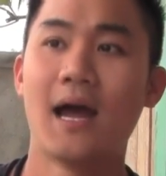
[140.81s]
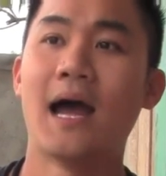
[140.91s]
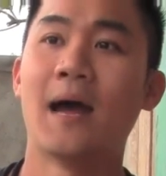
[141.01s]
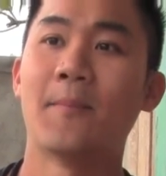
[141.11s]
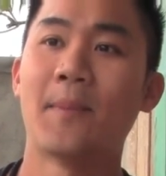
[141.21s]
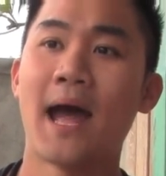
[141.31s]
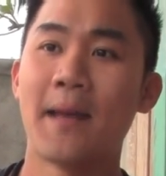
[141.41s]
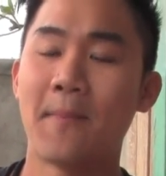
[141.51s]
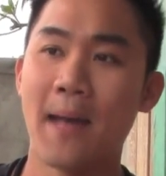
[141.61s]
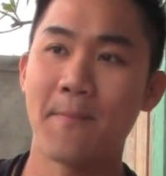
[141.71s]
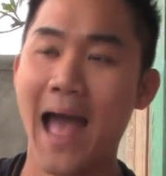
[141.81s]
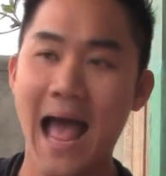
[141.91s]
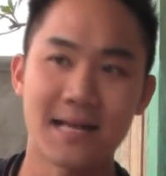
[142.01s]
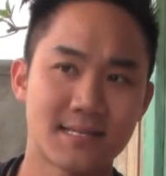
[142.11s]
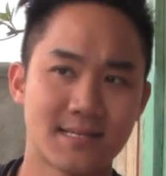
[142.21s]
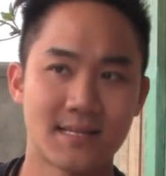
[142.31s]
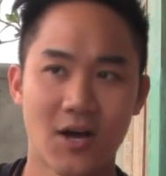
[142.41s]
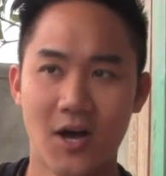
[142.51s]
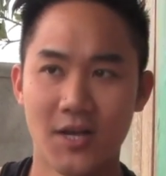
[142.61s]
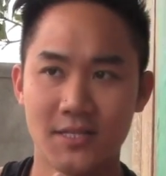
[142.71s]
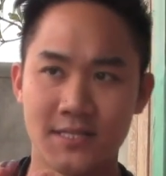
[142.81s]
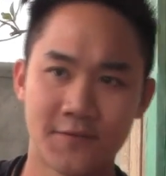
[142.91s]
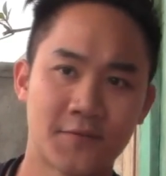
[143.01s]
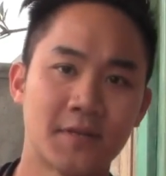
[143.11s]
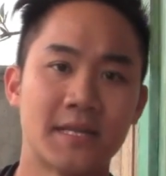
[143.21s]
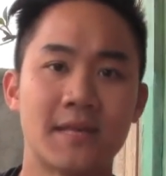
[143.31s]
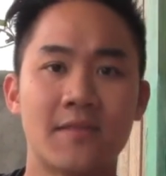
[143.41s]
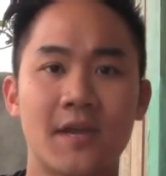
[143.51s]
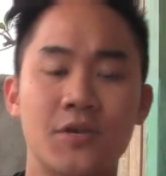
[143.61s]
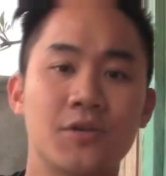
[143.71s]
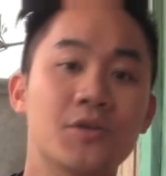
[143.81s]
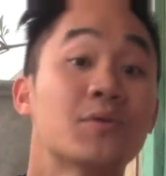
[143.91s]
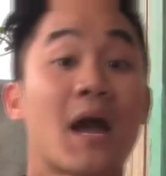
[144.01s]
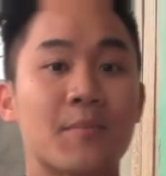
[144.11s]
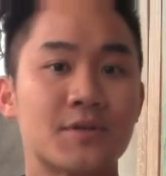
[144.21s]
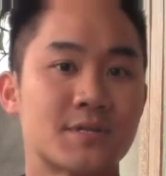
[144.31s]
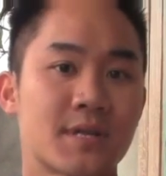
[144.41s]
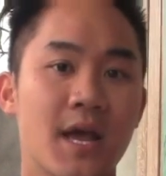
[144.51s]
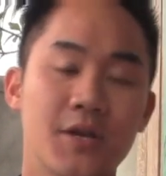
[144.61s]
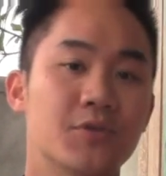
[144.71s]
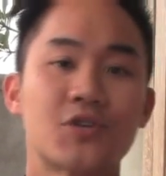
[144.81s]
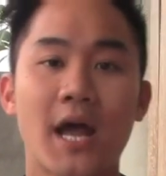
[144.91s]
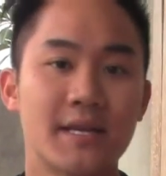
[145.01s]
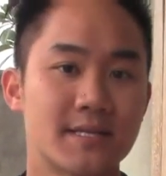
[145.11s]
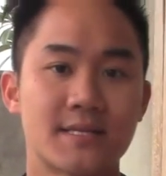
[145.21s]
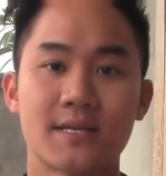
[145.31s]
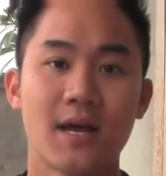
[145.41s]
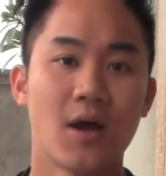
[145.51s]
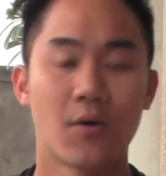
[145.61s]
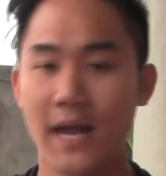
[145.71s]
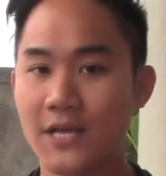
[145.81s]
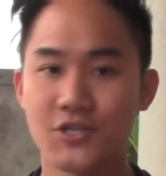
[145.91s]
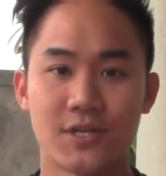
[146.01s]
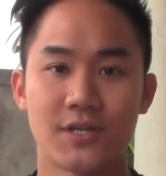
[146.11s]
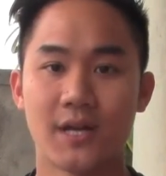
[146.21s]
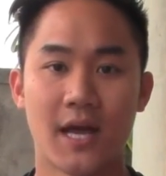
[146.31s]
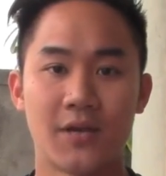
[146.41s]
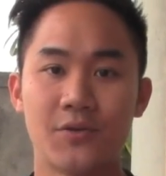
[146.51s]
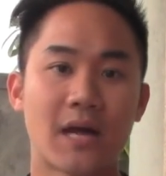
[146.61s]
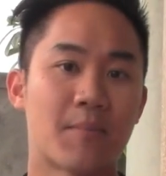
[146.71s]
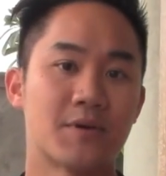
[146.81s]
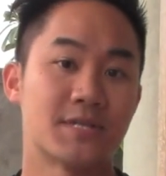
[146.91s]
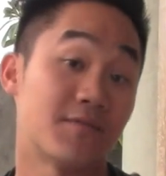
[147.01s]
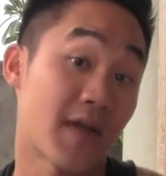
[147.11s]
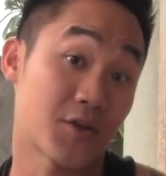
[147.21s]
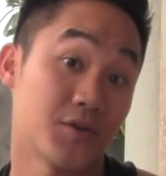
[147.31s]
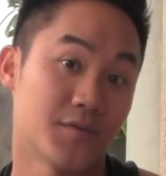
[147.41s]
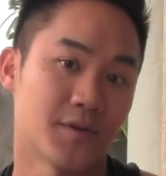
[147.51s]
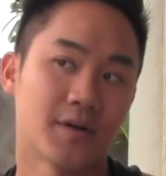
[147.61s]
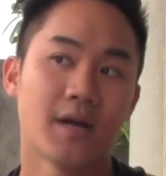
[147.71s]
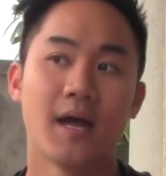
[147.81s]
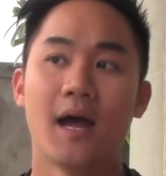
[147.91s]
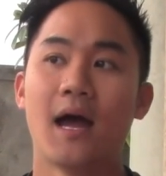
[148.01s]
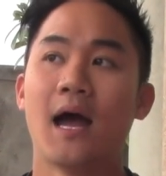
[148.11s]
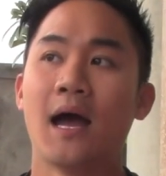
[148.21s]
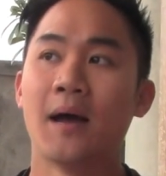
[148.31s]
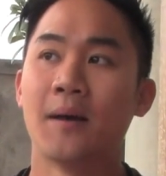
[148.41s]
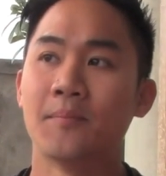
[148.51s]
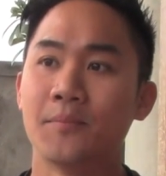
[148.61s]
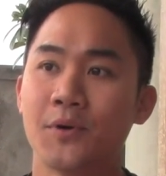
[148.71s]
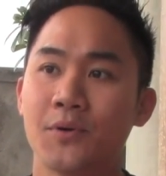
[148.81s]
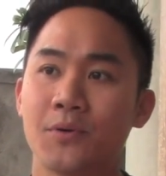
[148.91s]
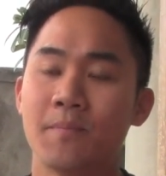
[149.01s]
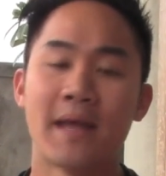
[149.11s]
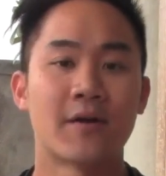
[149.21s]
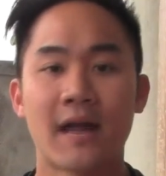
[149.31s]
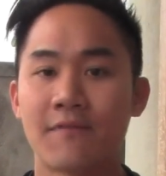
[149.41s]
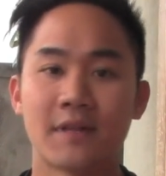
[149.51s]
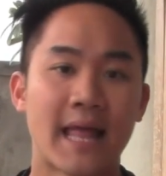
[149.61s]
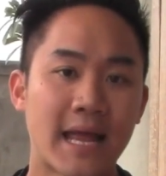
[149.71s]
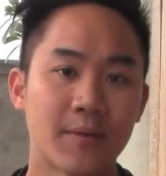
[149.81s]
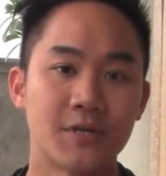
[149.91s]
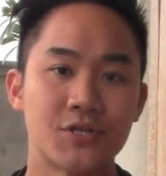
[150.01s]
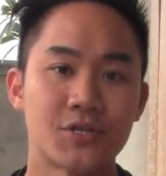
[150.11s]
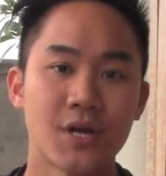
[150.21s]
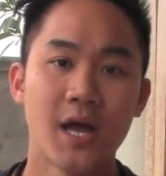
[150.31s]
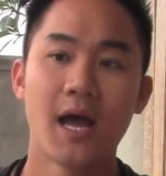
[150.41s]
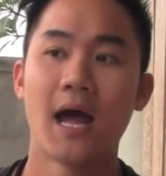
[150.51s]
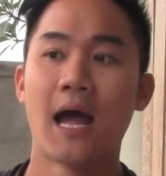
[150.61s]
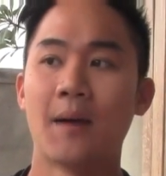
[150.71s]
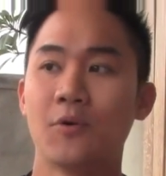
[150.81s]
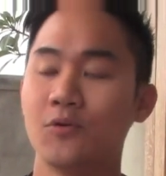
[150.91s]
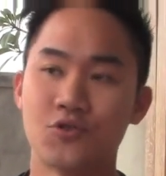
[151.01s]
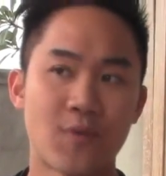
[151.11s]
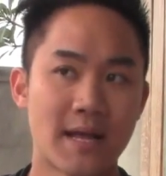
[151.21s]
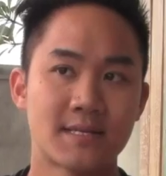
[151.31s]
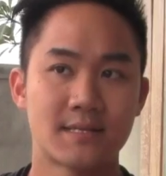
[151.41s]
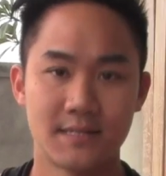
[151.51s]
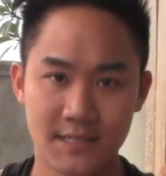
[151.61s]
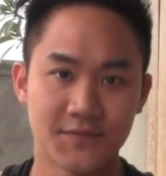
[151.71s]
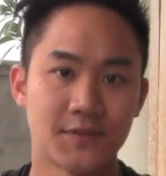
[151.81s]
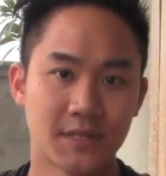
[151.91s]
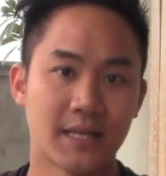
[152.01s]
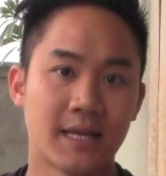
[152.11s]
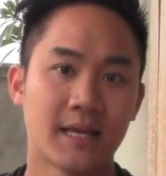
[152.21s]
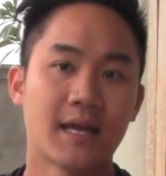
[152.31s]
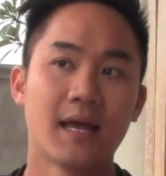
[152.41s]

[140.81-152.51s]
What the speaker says: I pass differently than newcomers, new Chinese or Asian newcomers in Vancouver, who may not have the language, who dress differently.